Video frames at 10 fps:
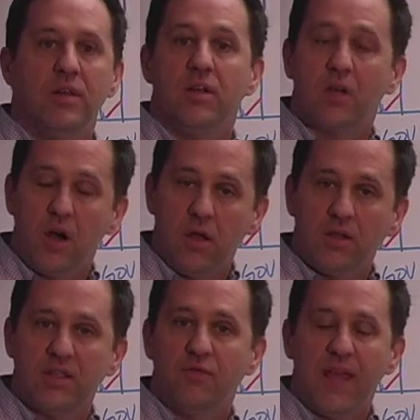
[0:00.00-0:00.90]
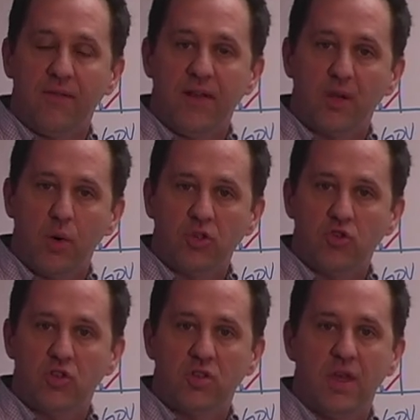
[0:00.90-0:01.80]
to call us if you have any
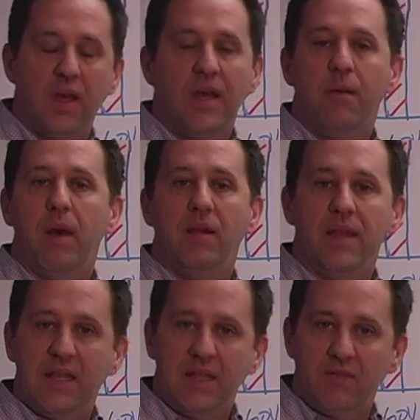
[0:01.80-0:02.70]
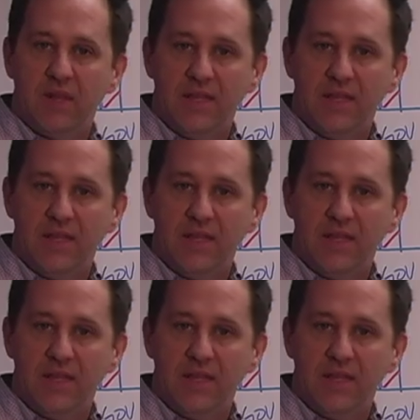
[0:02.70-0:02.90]
questions about any of the